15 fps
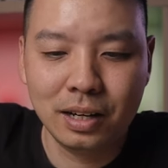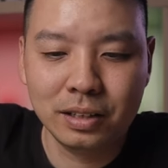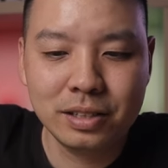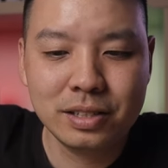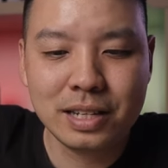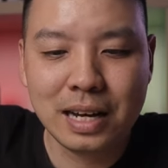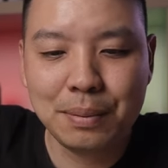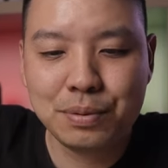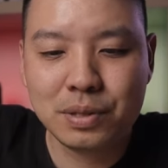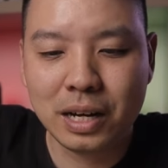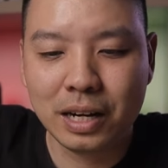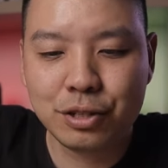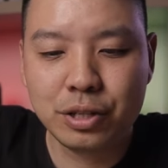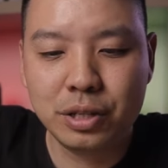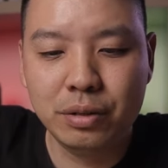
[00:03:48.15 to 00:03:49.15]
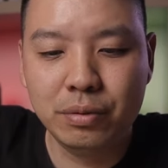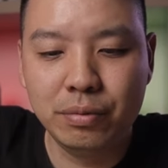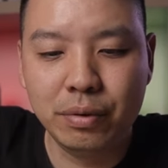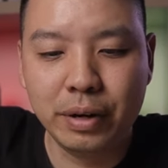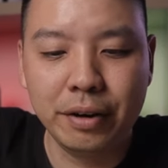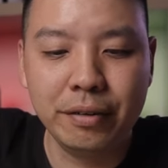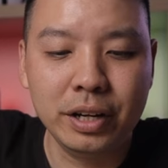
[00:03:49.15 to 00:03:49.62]
This app's actually
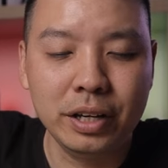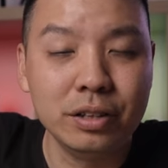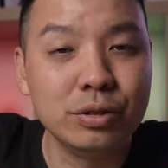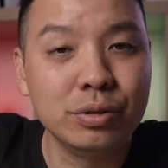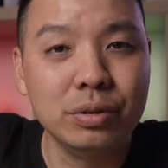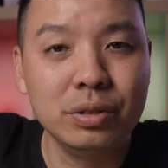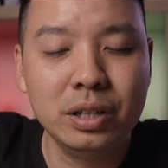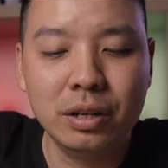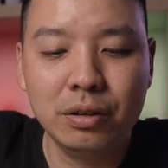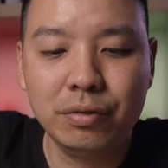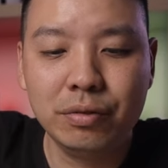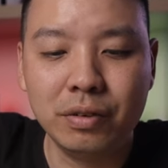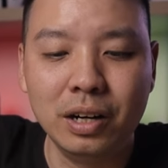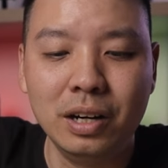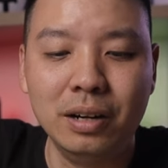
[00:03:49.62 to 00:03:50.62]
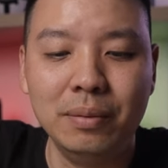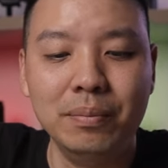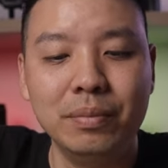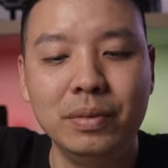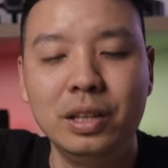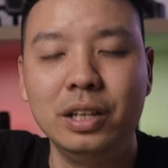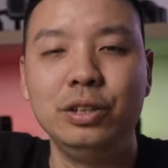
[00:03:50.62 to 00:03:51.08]
very intuitive.
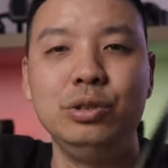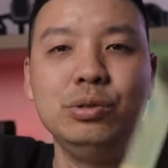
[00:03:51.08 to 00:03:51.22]
The